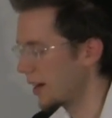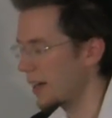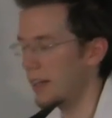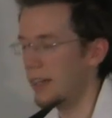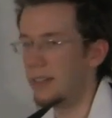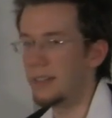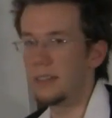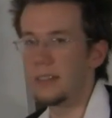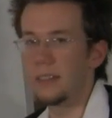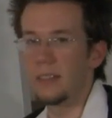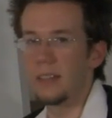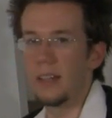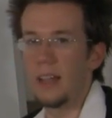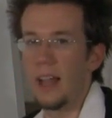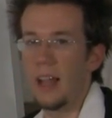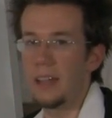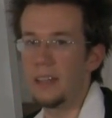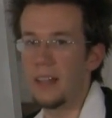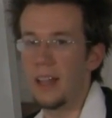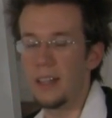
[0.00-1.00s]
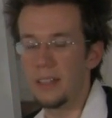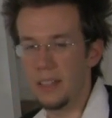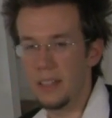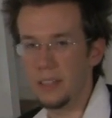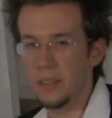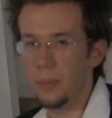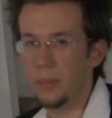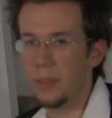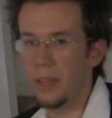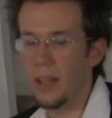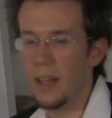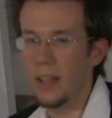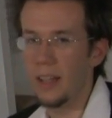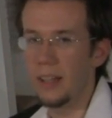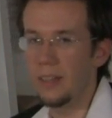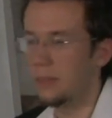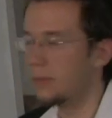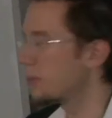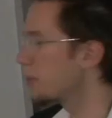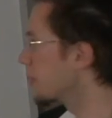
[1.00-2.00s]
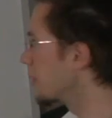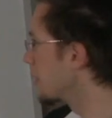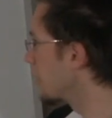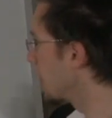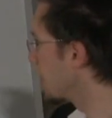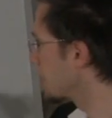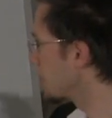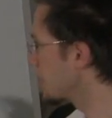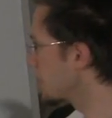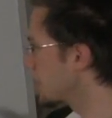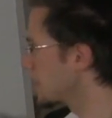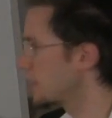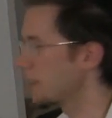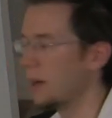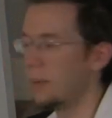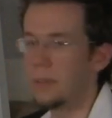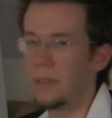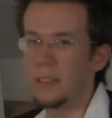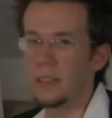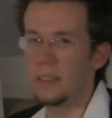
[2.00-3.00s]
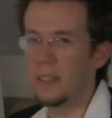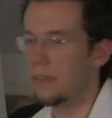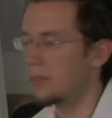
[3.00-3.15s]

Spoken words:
right. And that does apply for not just the dominant